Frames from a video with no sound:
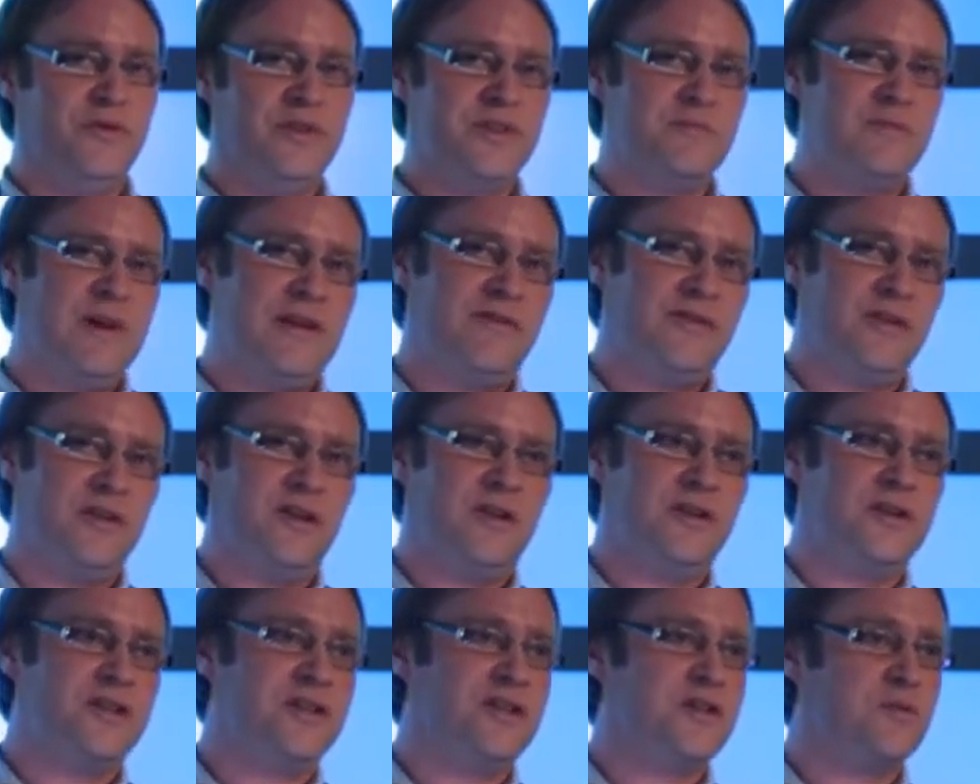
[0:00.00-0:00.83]
There is
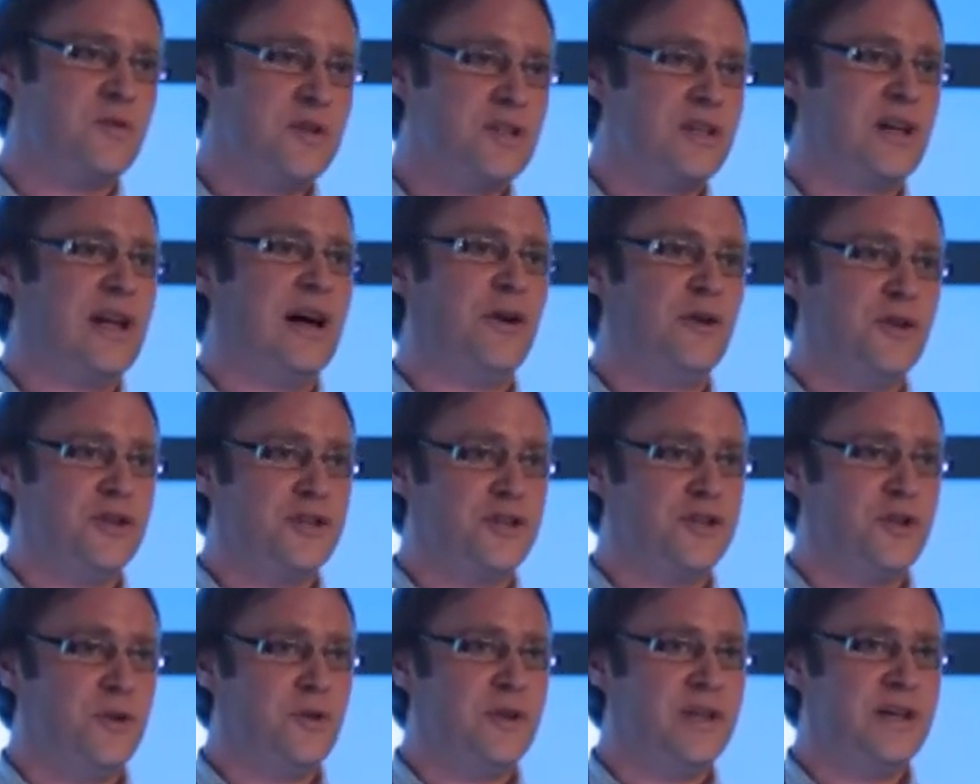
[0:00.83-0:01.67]
methodologies which allow you
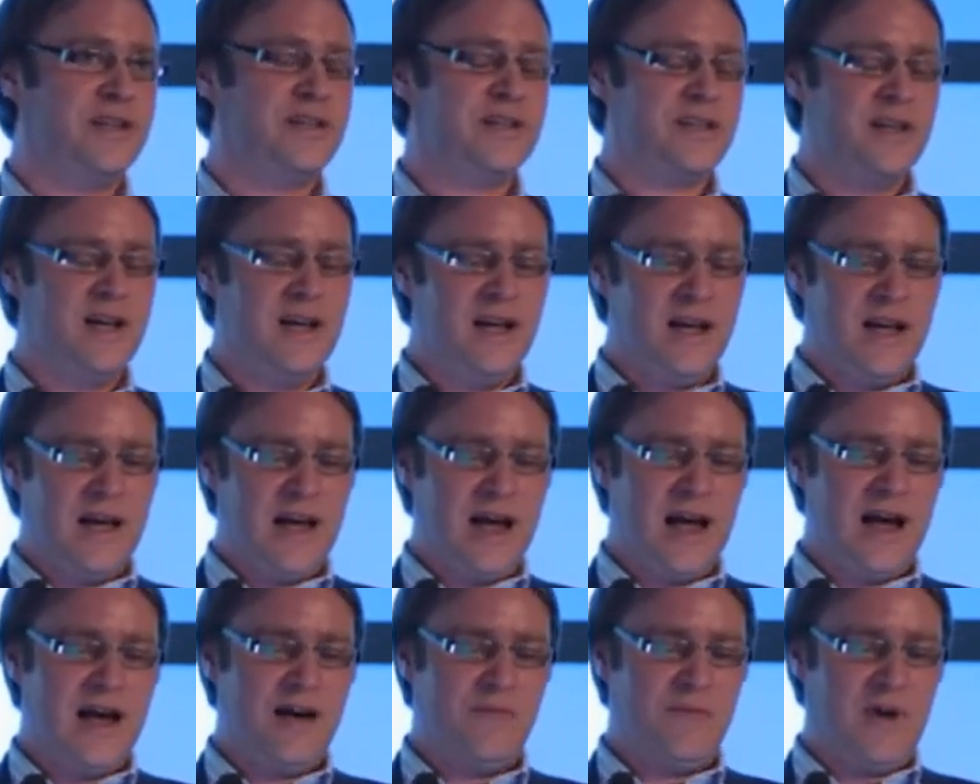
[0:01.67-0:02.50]
to do this,
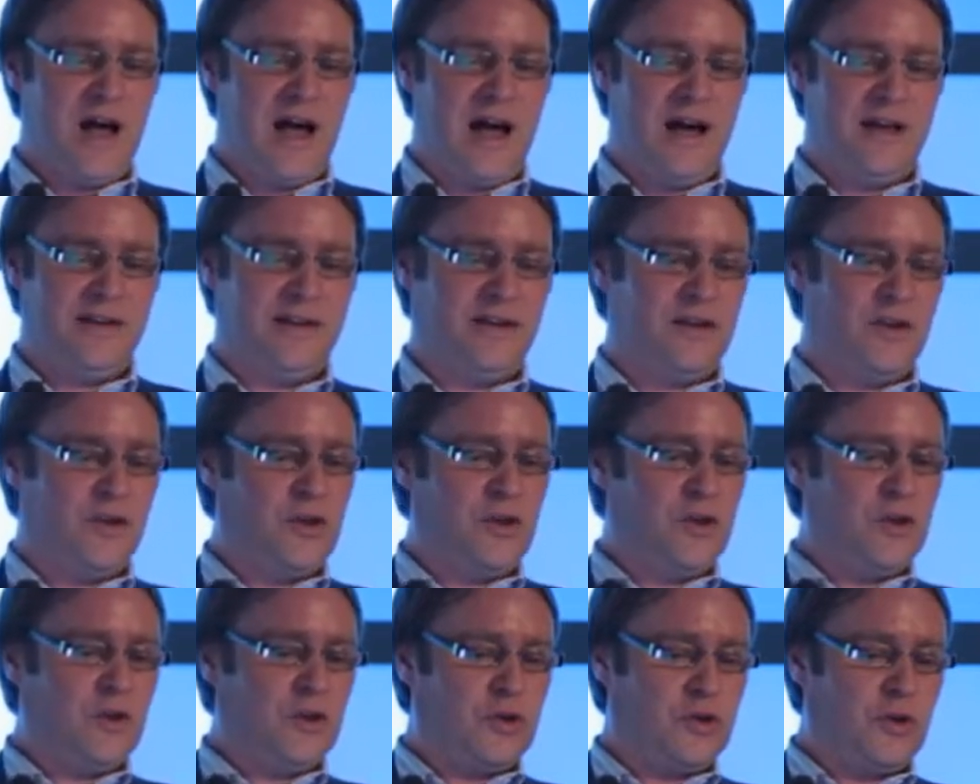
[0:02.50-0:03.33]
and
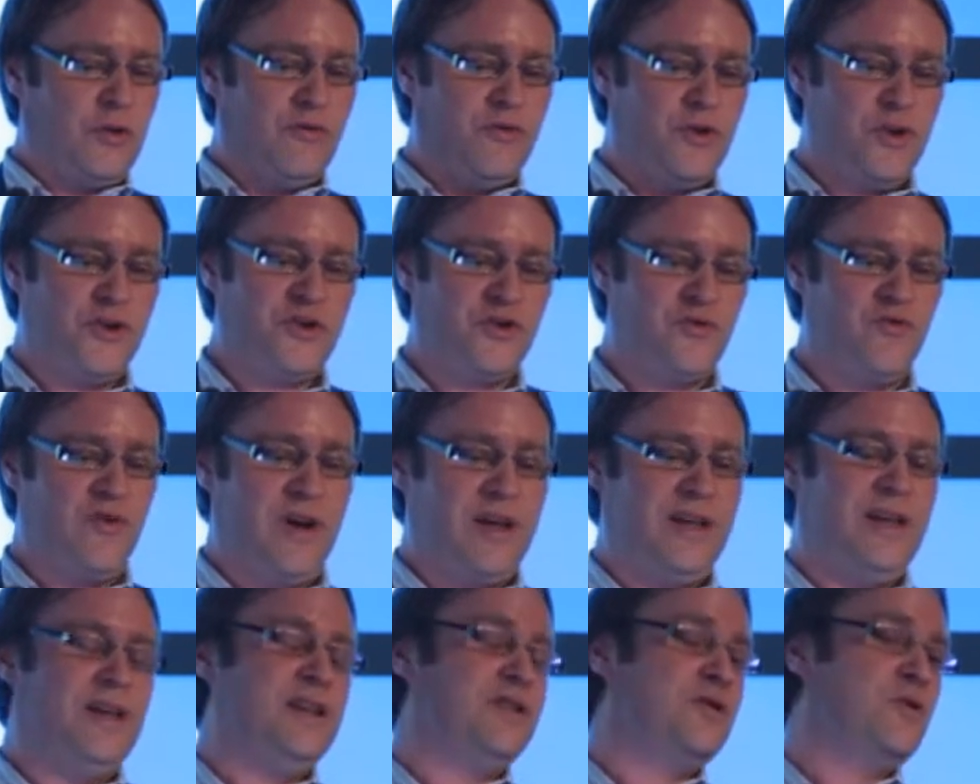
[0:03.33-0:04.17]
conversion
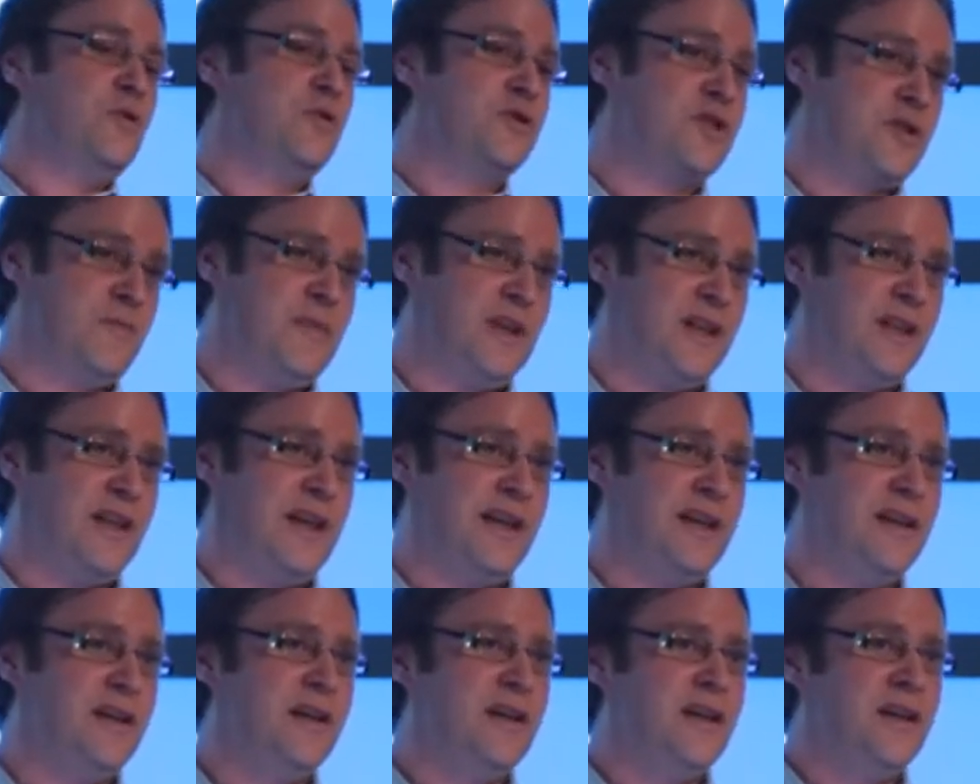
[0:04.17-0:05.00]
rate is
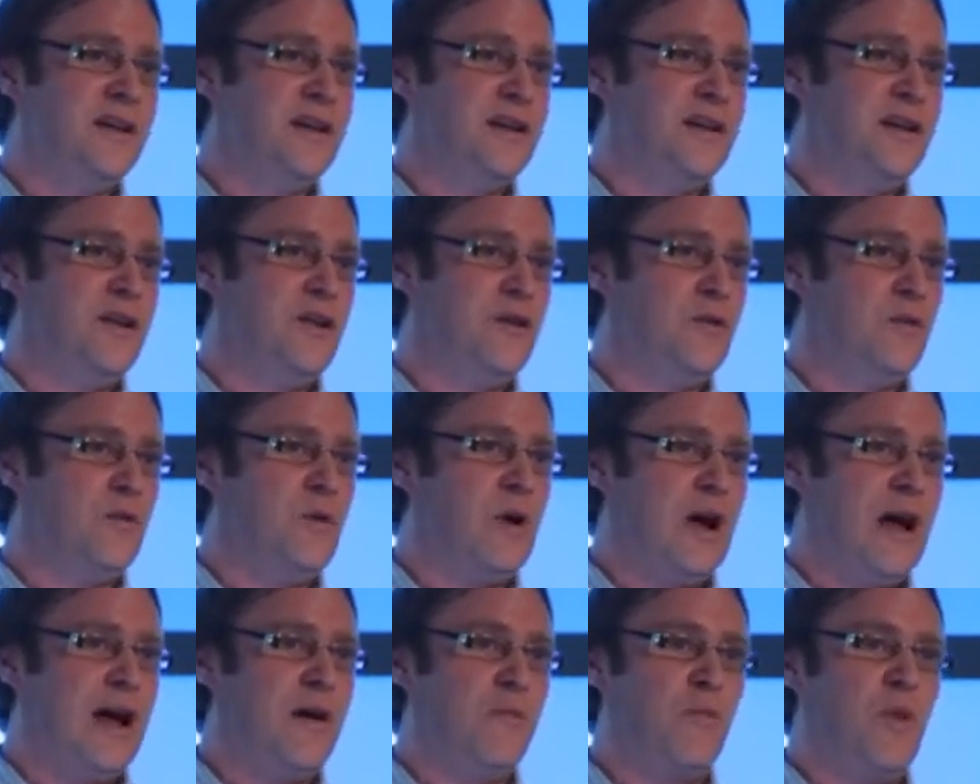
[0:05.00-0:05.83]
ultimately,
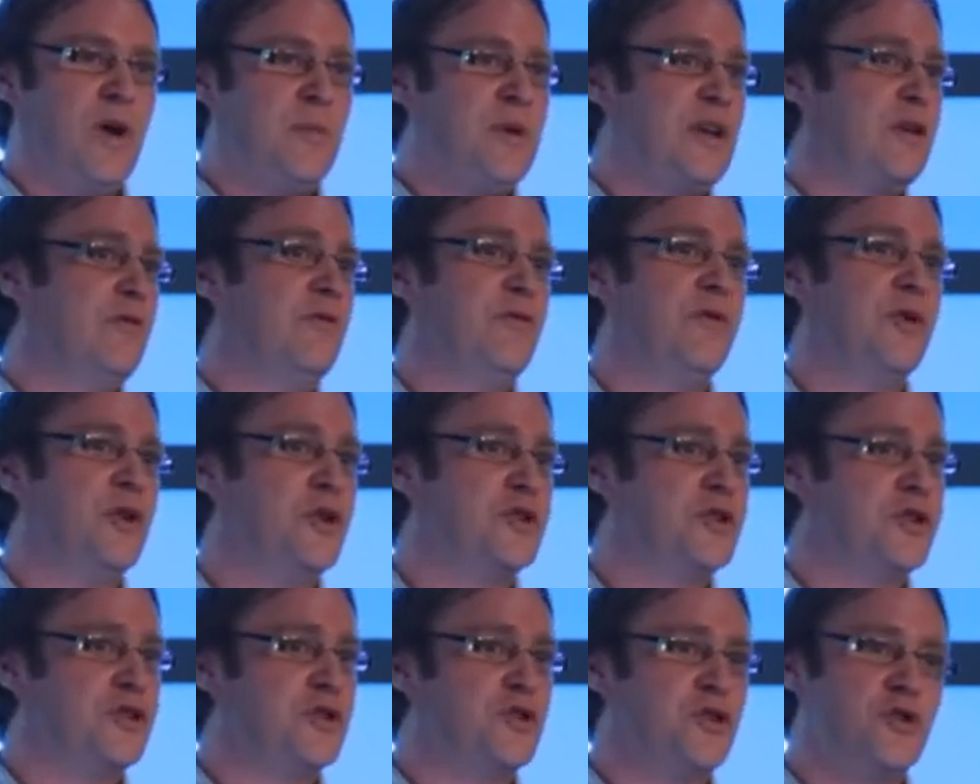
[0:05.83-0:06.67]
whether it be
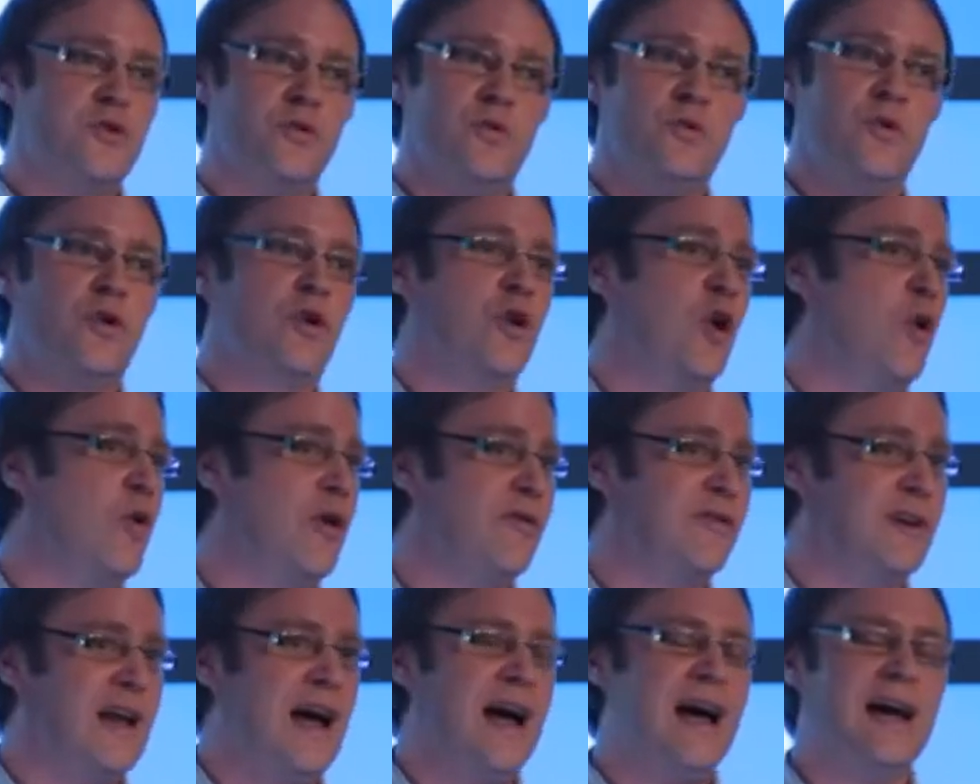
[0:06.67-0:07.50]
conversion to go
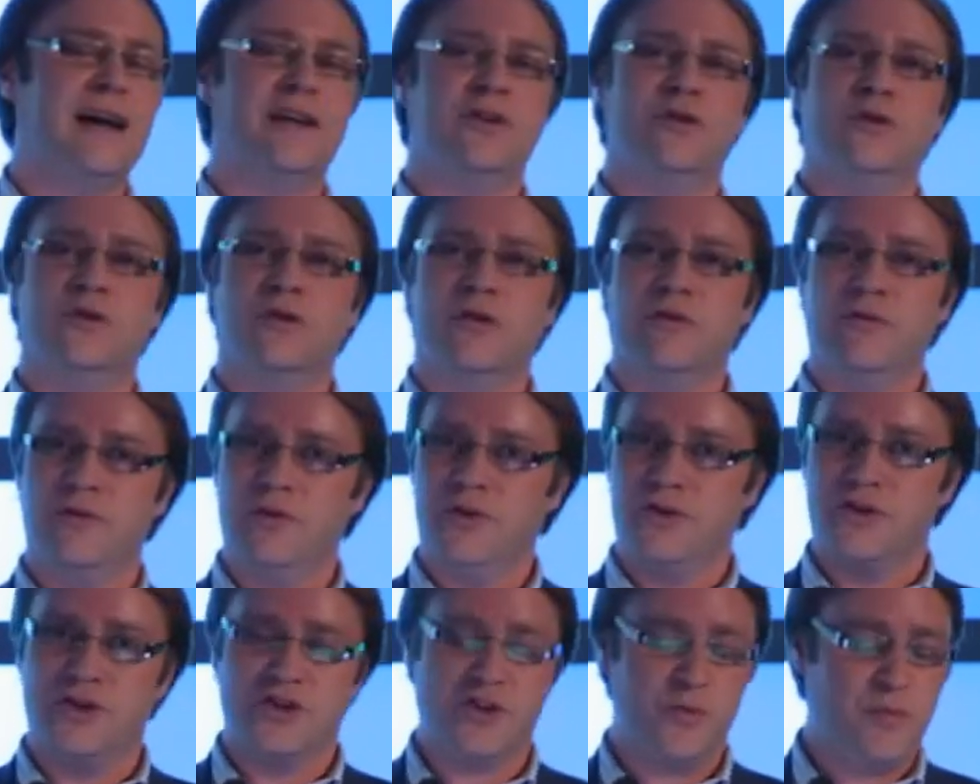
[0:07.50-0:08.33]
offline or
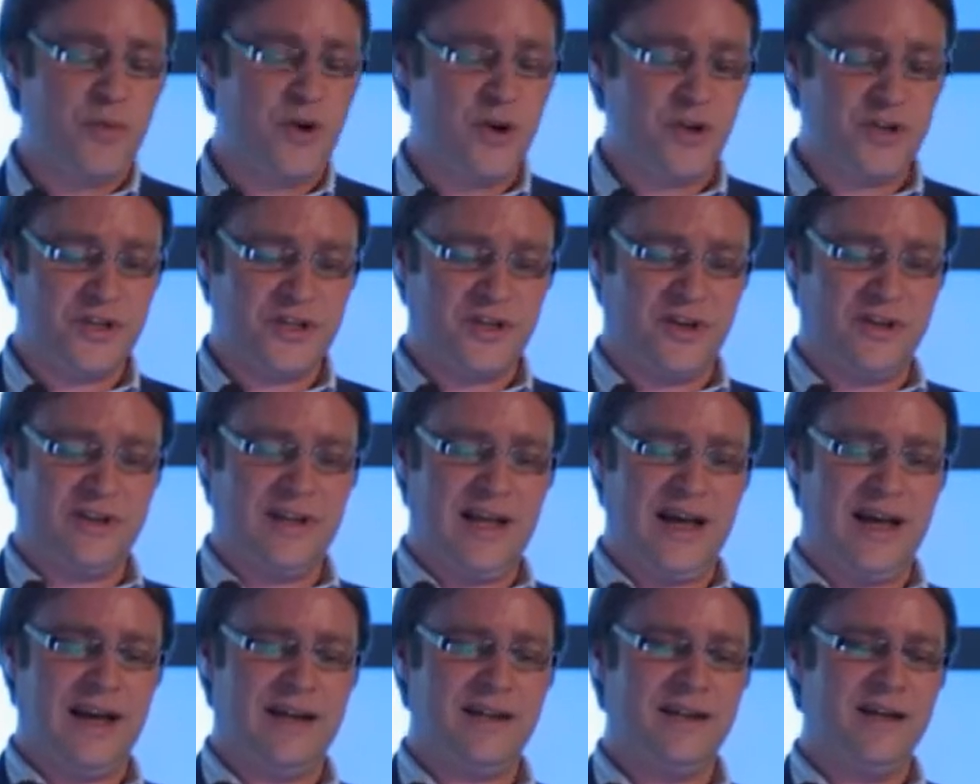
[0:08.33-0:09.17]
conversion to purchase
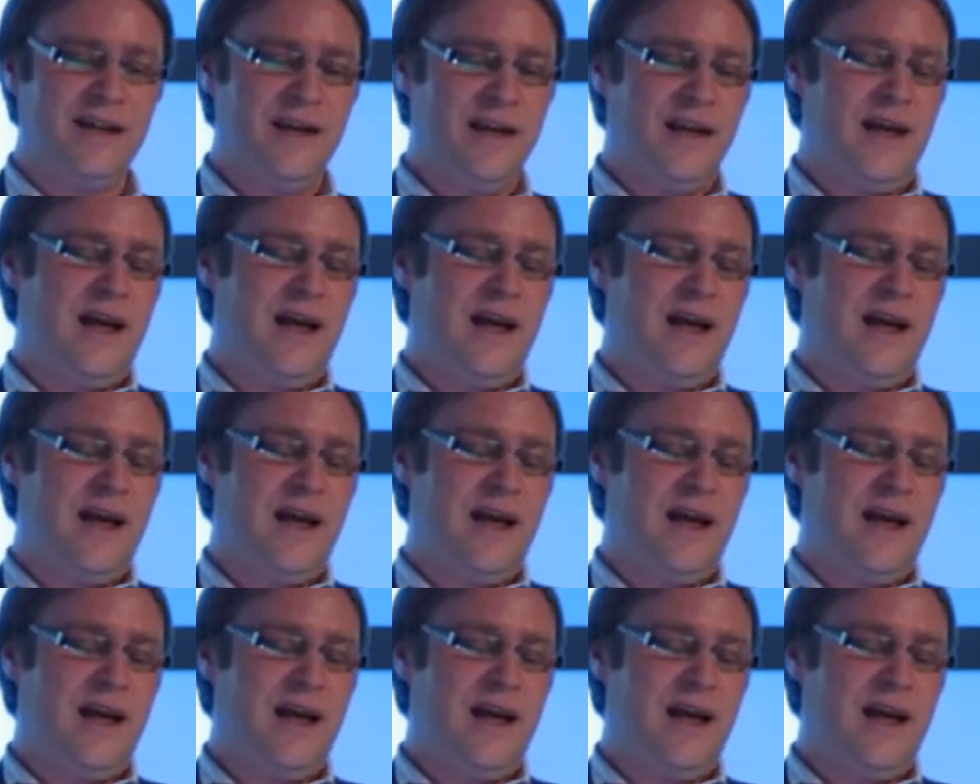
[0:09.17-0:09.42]
online,